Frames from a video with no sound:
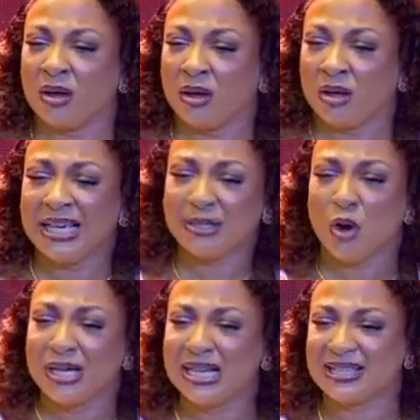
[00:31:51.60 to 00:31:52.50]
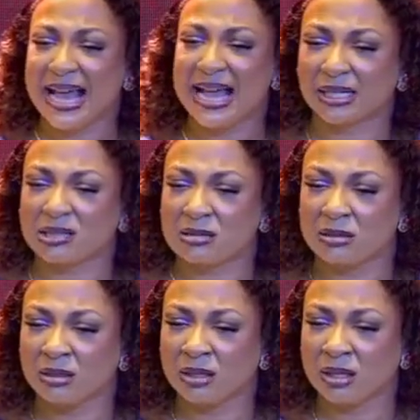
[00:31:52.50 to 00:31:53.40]
you know, he said that,
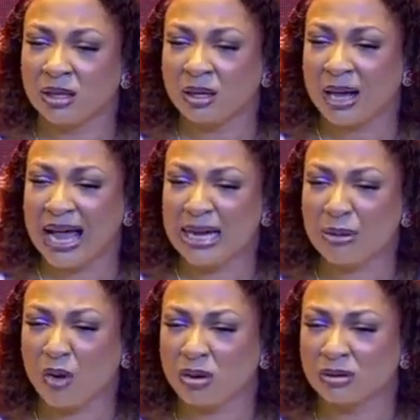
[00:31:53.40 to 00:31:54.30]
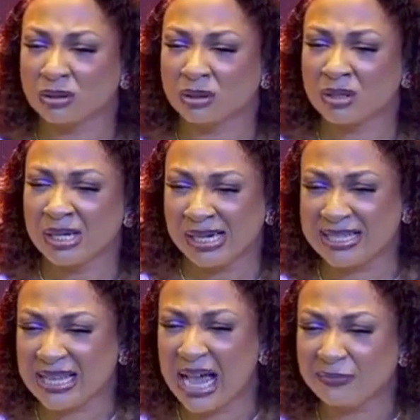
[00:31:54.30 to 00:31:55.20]
Alero, it's
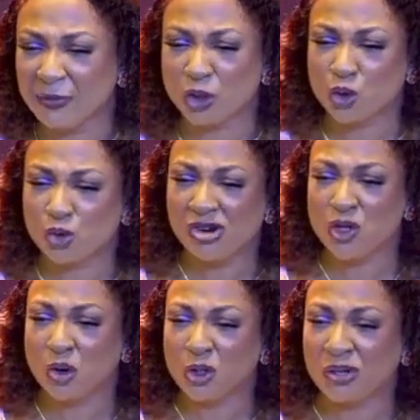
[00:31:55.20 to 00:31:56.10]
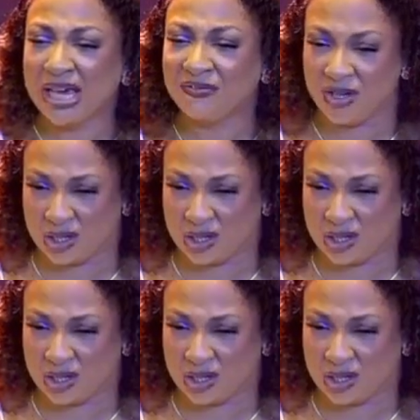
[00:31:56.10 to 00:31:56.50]
time for you to renew your UK visa.